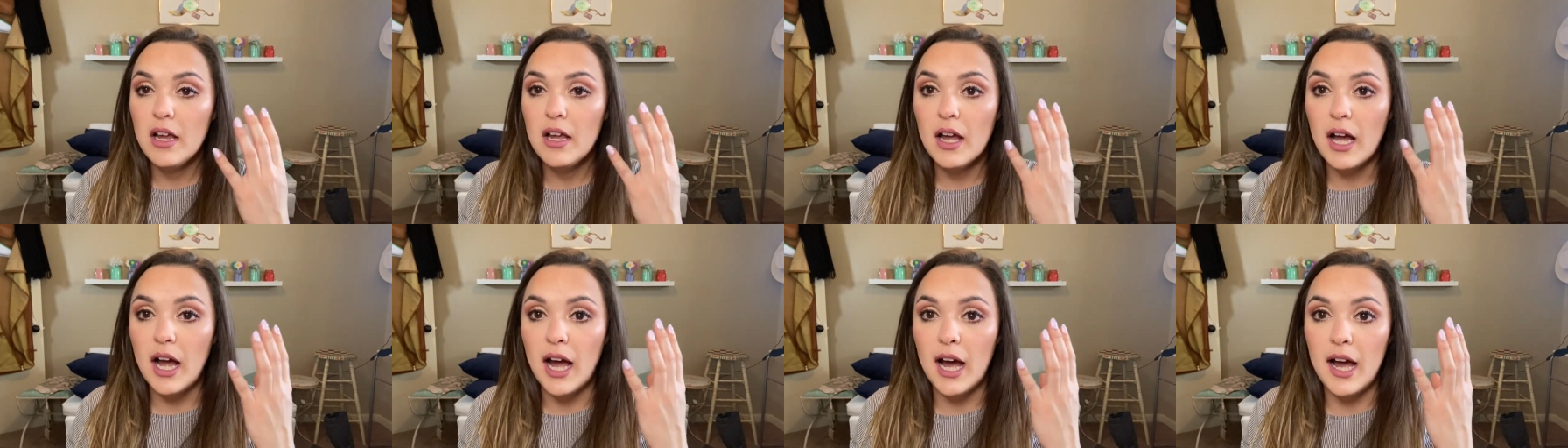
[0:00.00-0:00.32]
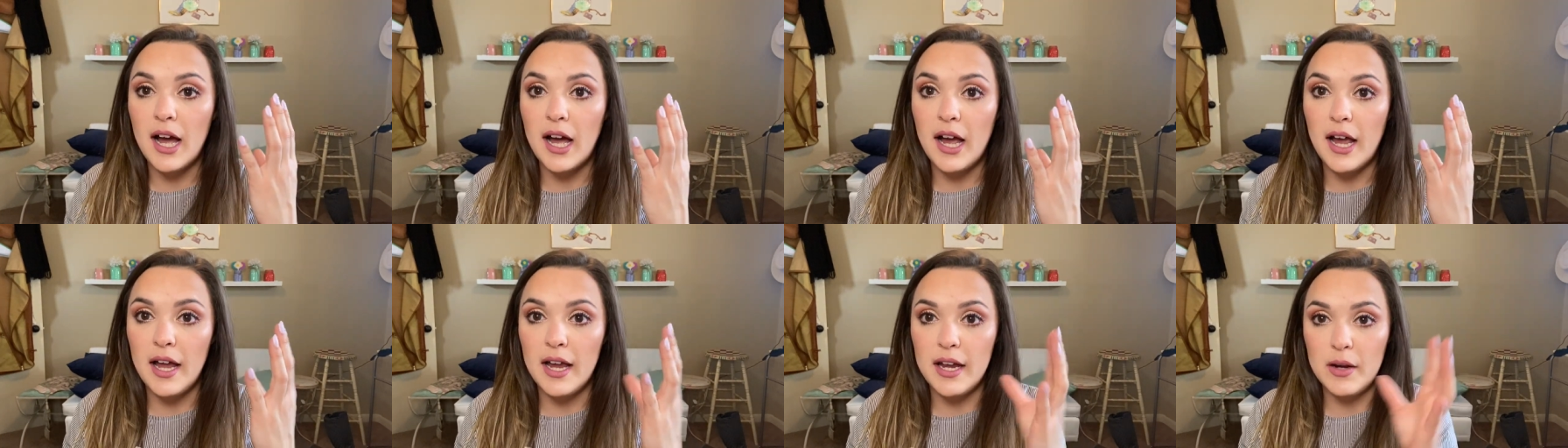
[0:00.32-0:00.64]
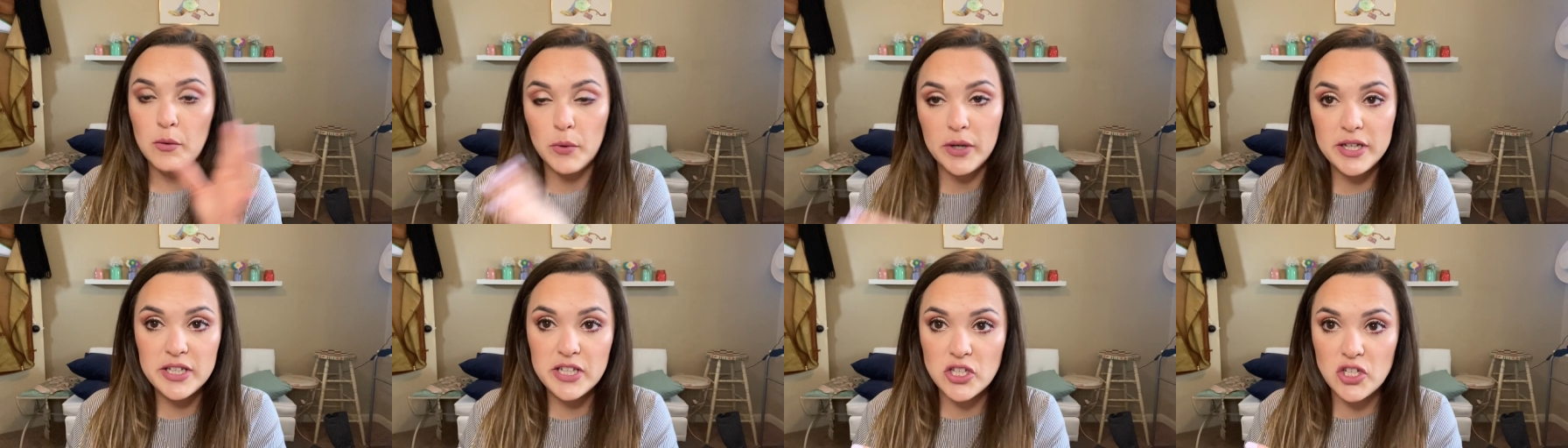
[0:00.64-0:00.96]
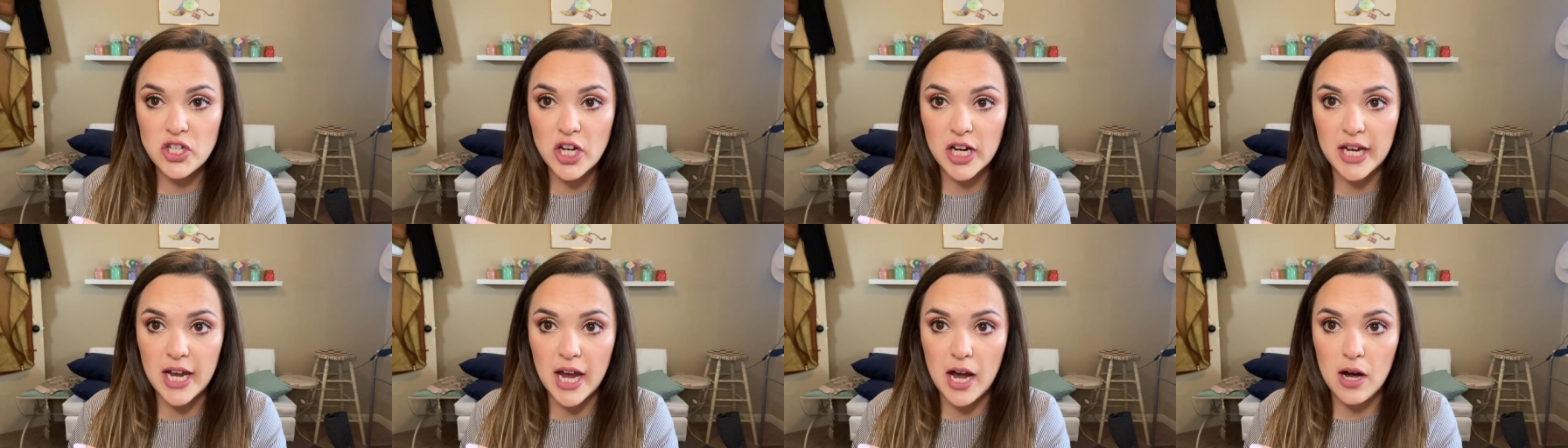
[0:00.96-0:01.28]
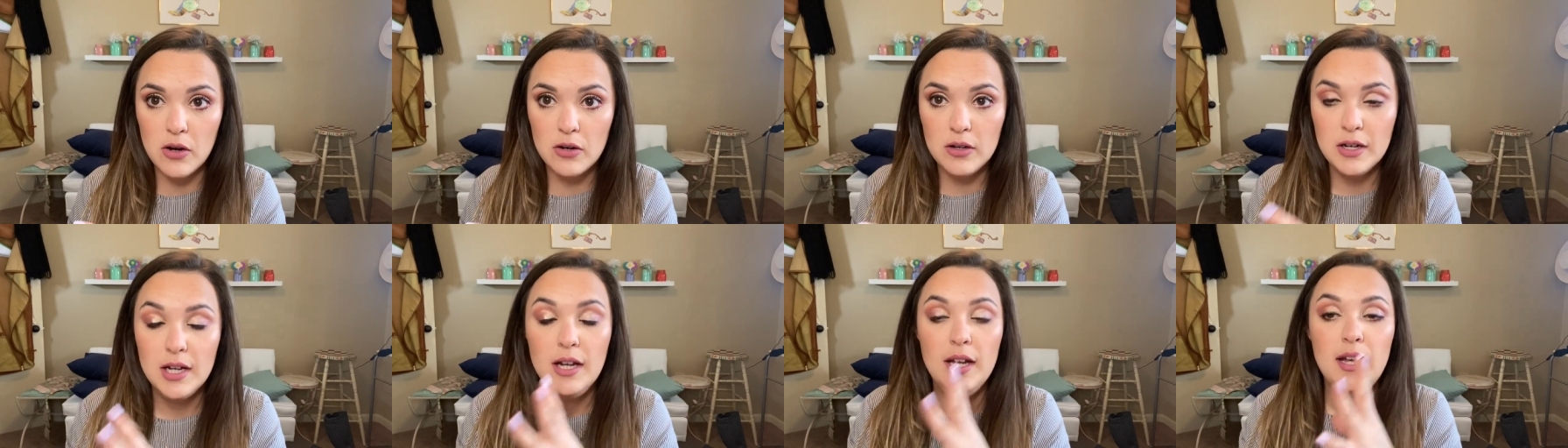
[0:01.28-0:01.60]
I went to check
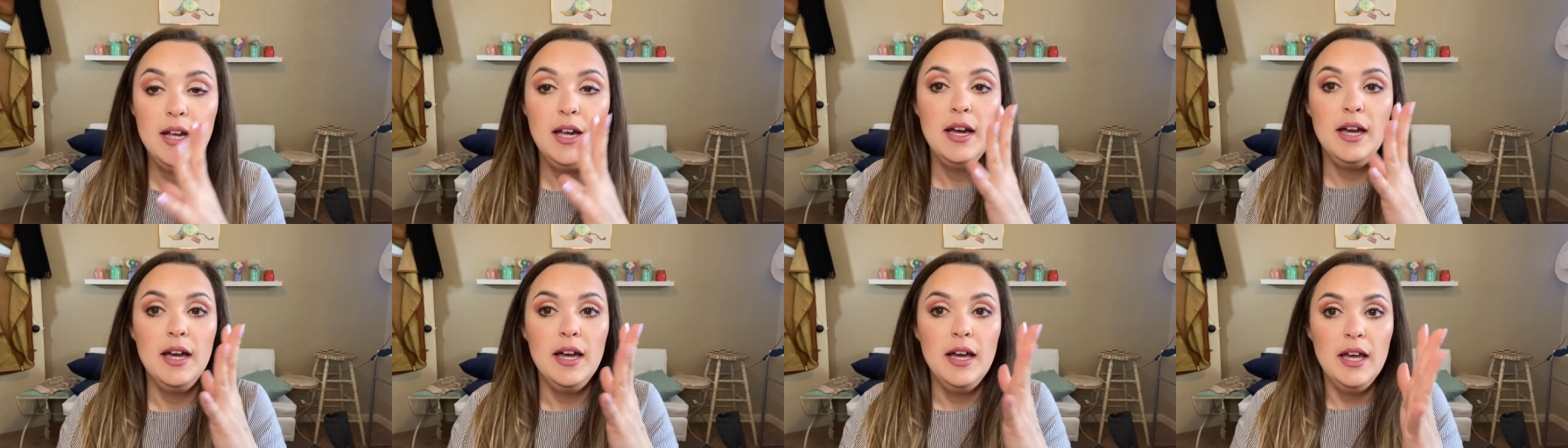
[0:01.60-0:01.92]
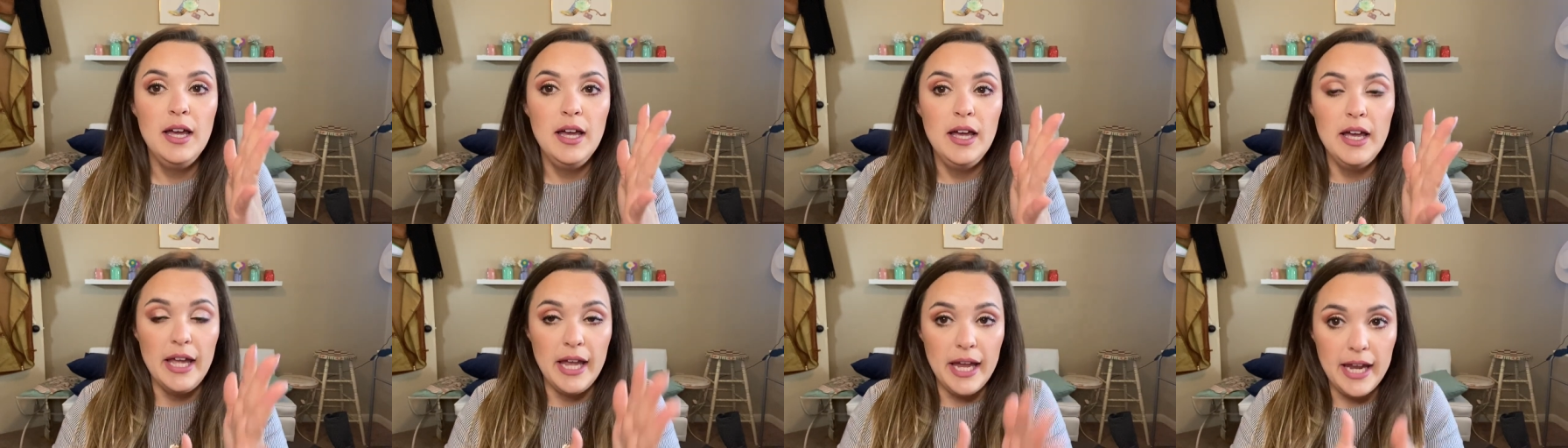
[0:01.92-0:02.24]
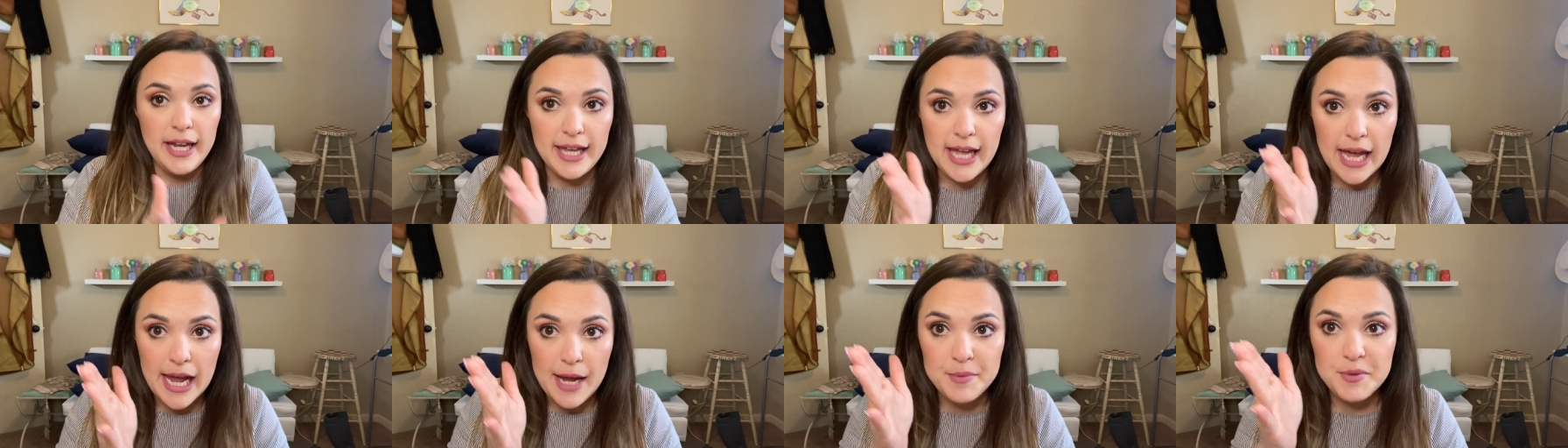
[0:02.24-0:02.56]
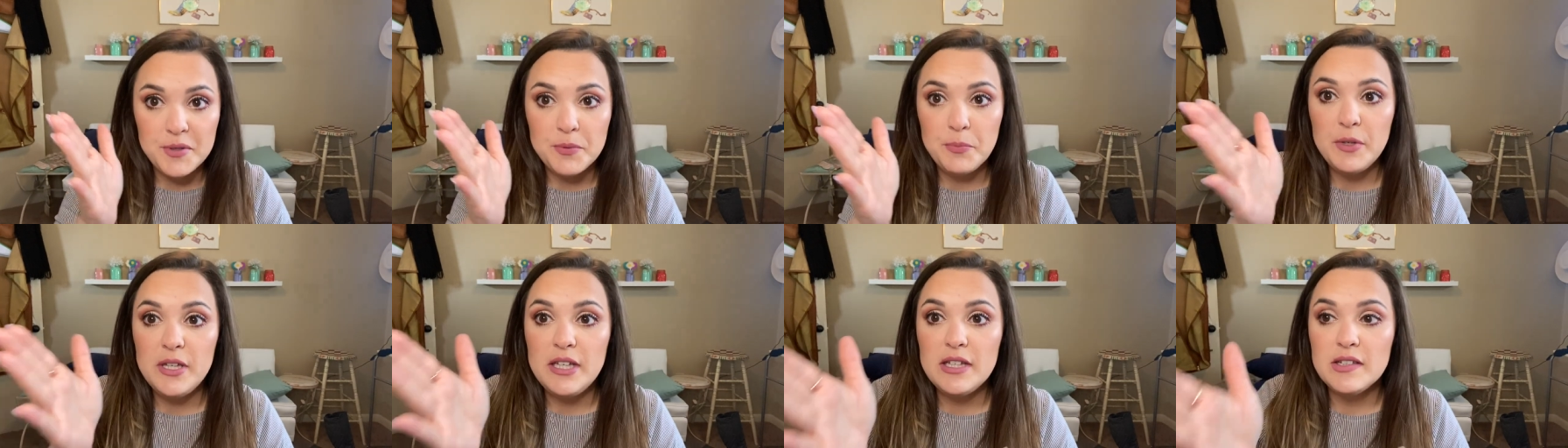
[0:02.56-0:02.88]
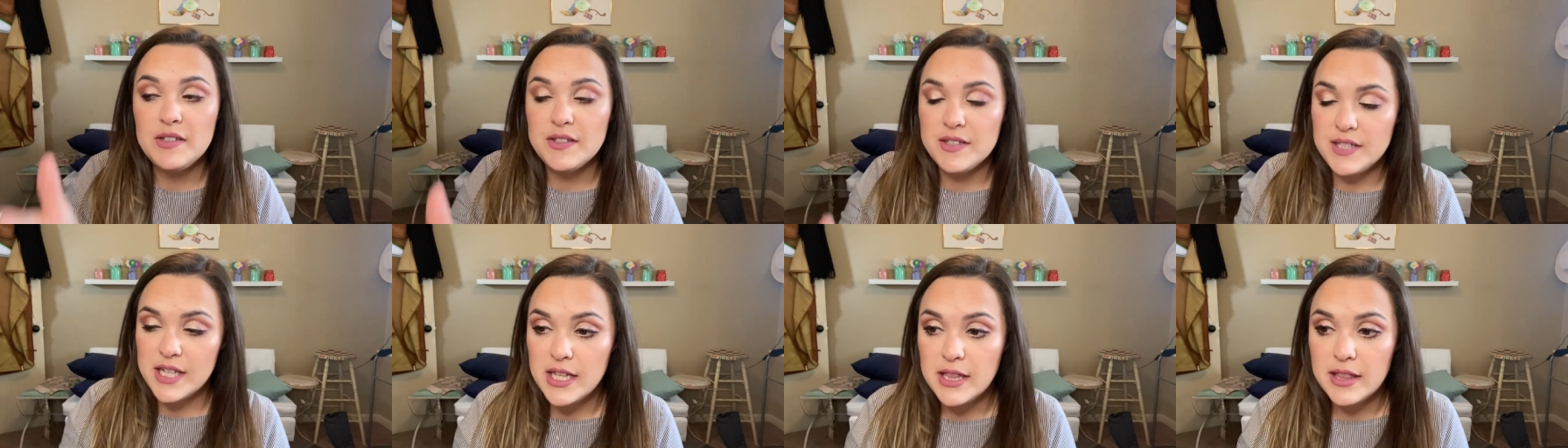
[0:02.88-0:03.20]
out. It kept me
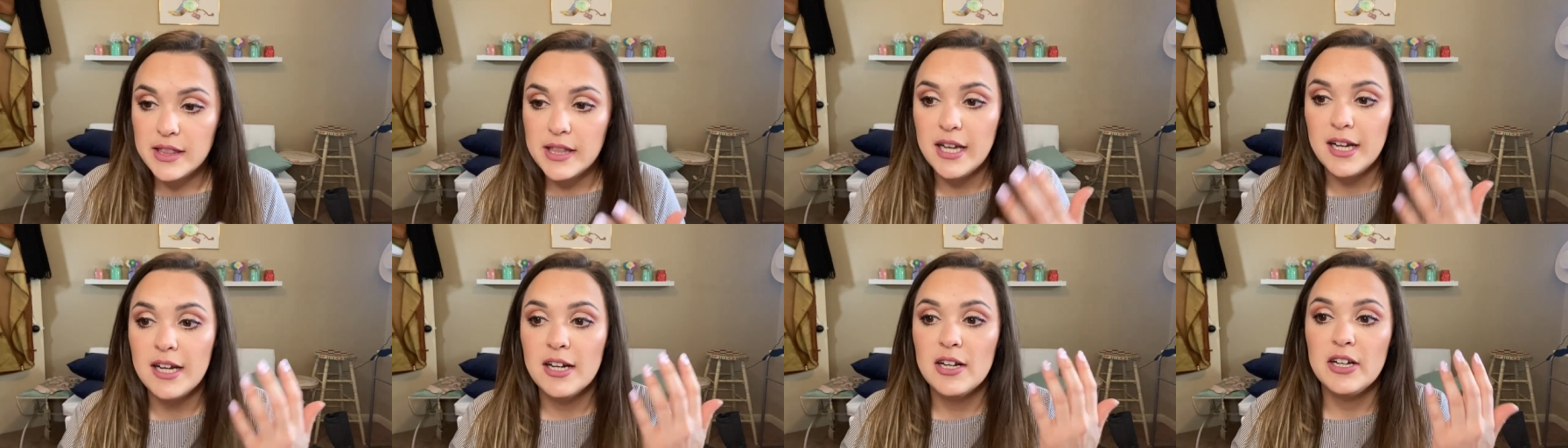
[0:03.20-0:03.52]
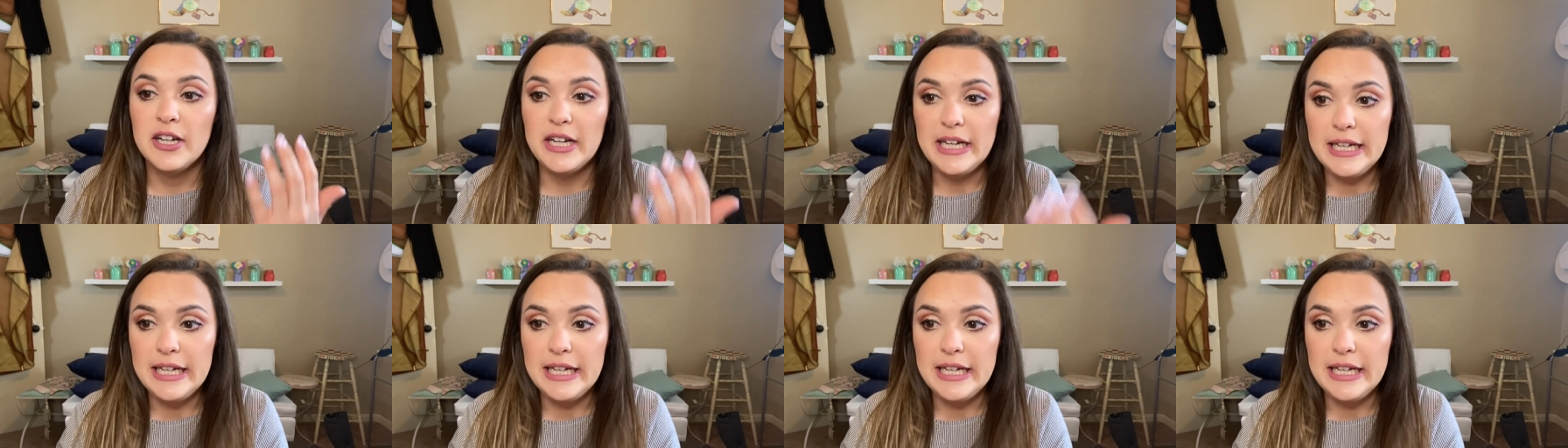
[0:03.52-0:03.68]
sitting there